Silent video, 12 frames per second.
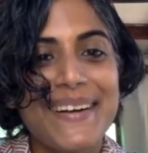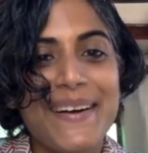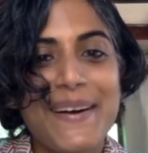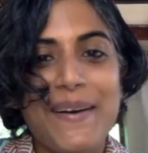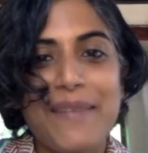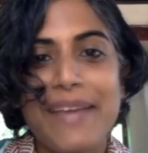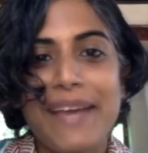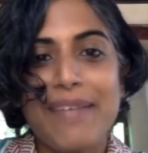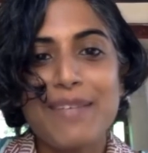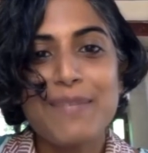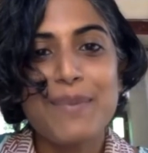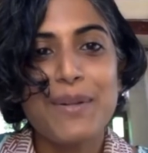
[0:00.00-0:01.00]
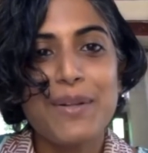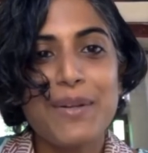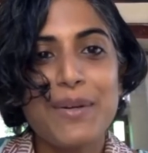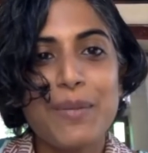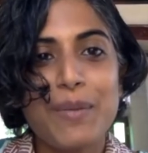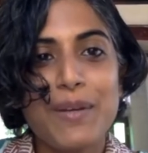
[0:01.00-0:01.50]
Uh, we have a small
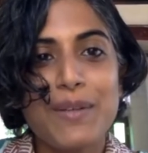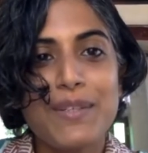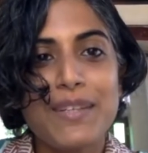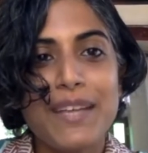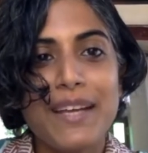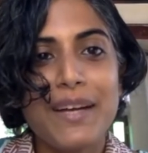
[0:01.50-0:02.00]
group here today.